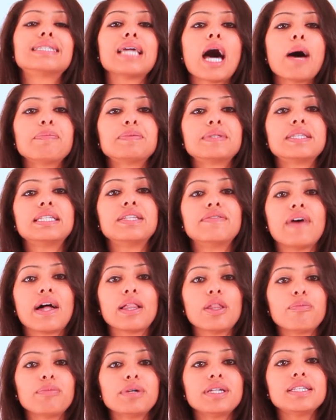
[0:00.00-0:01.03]
stops the
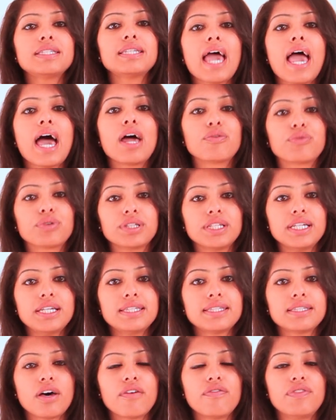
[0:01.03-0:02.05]
development and
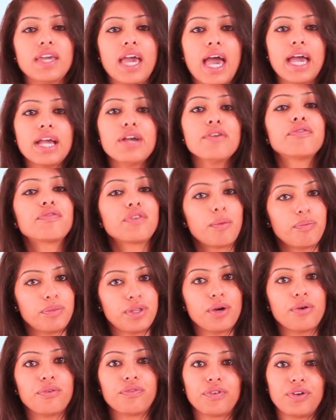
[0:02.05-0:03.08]
release of the egg
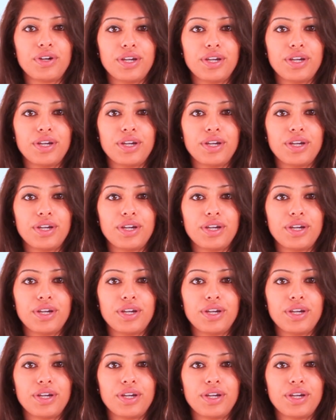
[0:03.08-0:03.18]
from the